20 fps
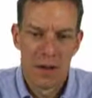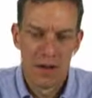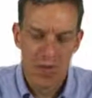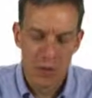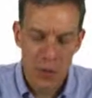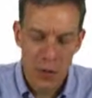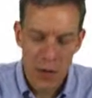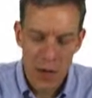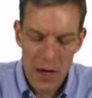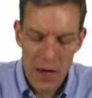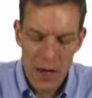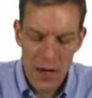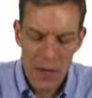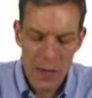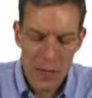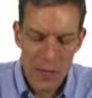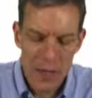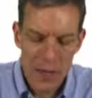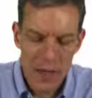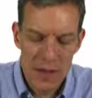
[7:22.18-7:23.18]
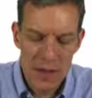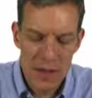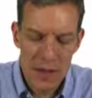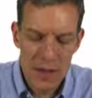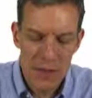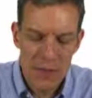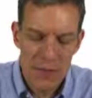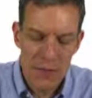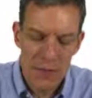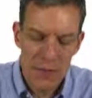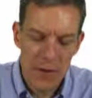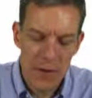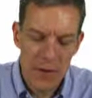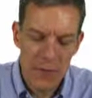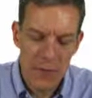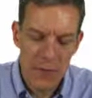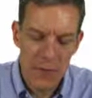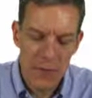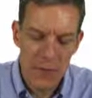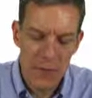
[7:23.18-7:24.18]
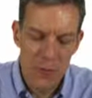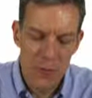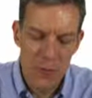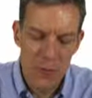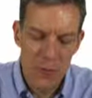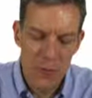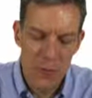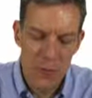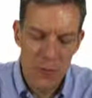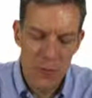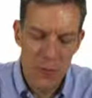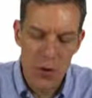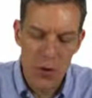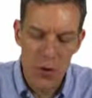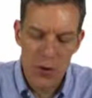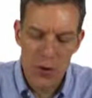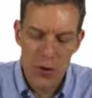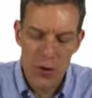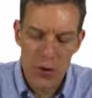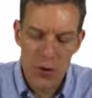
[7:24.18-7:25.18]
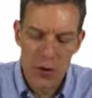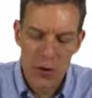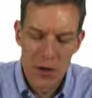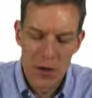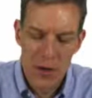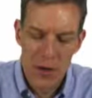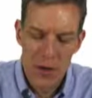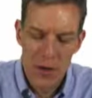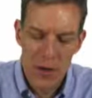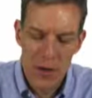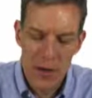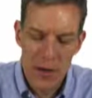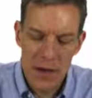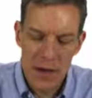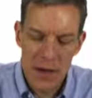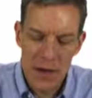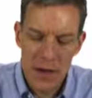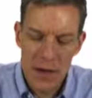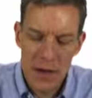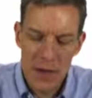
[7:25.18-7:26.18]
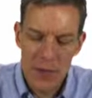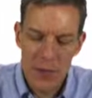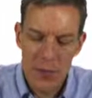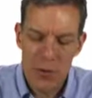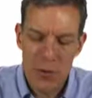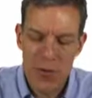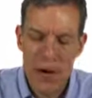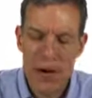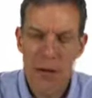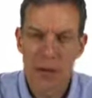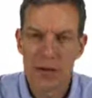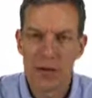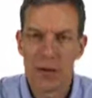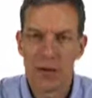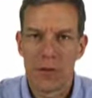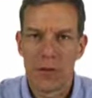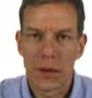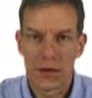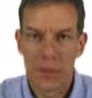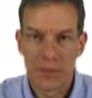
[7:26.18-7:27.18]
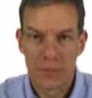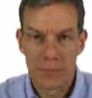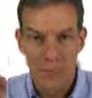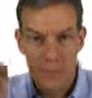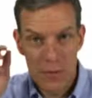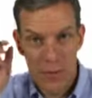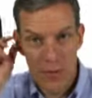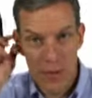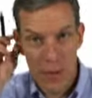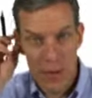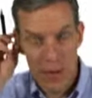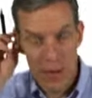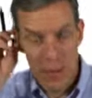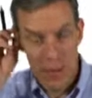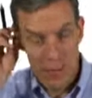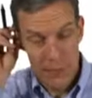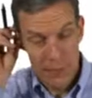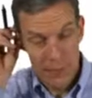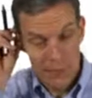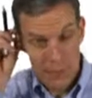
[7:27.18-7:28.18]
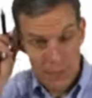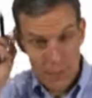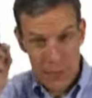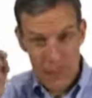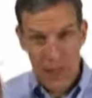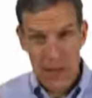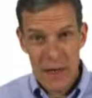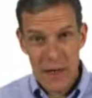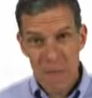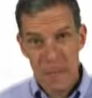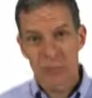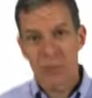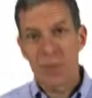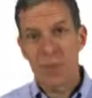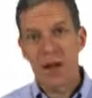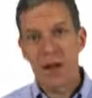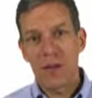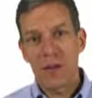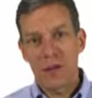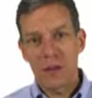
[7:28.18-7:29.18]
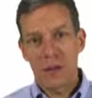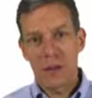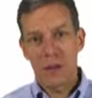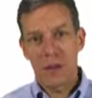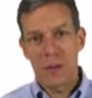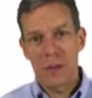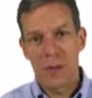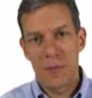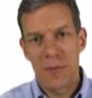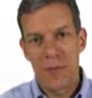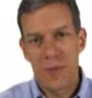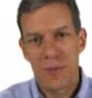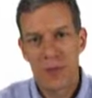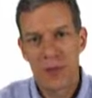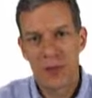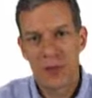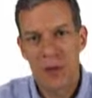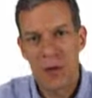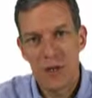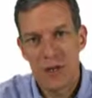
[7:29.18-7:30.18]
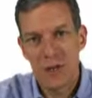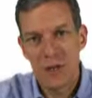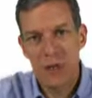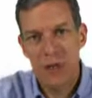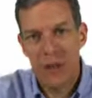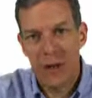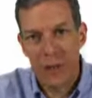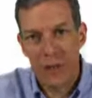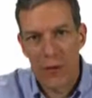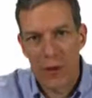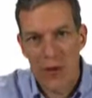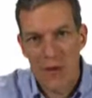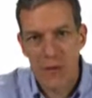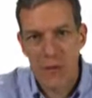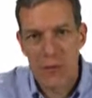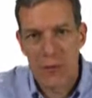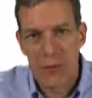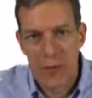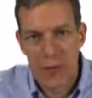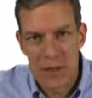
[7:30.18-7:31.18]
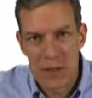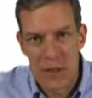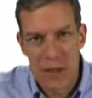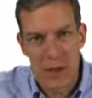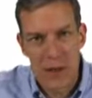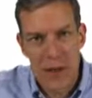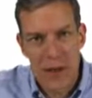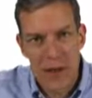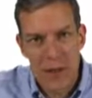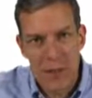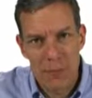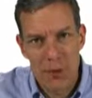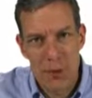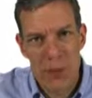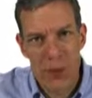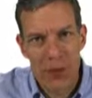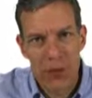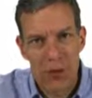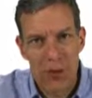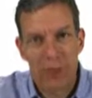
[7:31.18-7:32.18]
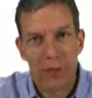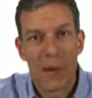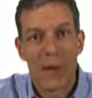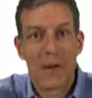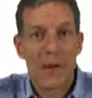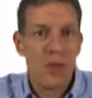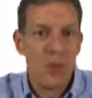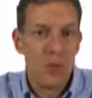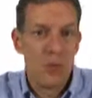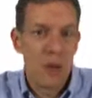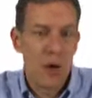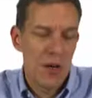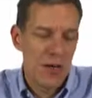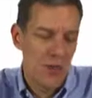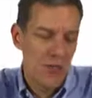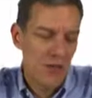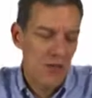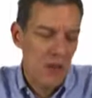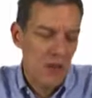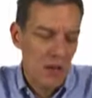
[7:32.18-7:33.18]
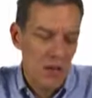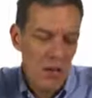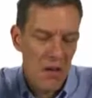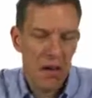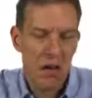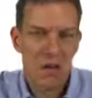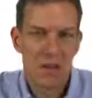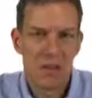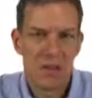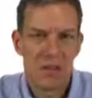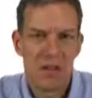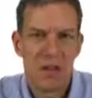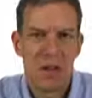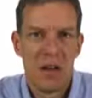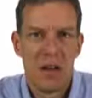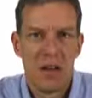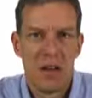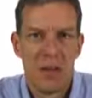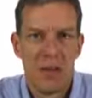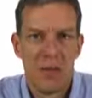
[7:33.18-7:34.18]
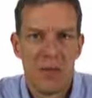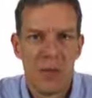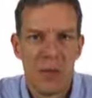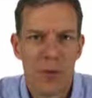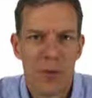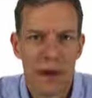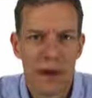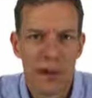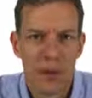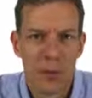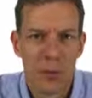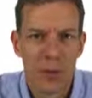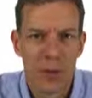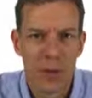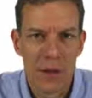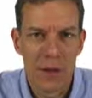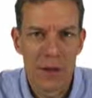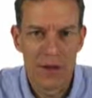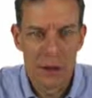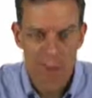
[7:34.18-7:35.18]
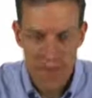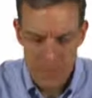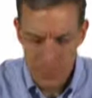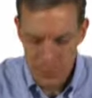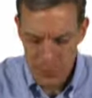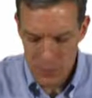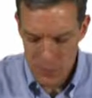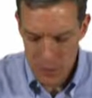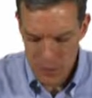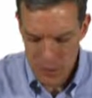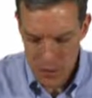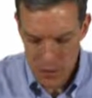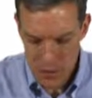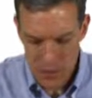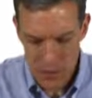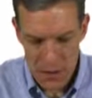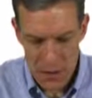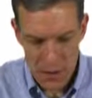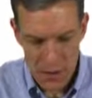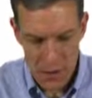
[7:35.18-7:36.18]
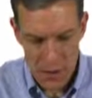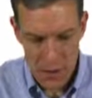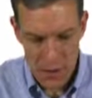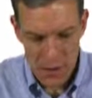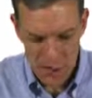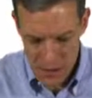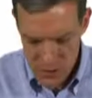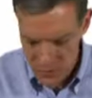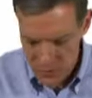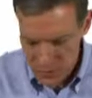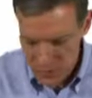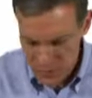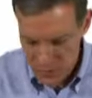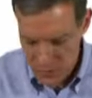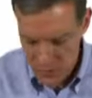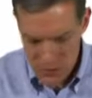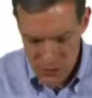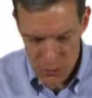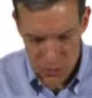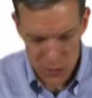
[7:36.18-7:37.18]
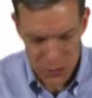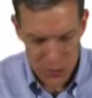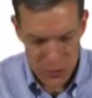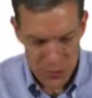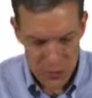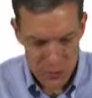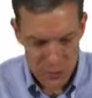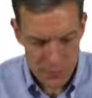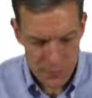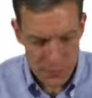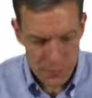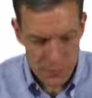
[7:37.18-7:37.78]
So it has to be that if we're over, then I'm providing nothing. Okay? And that is possible in some of these situations, that if I have lots of friends providing public good, I'm getting too much, I free ride completely. Okay? So that's a basic structure.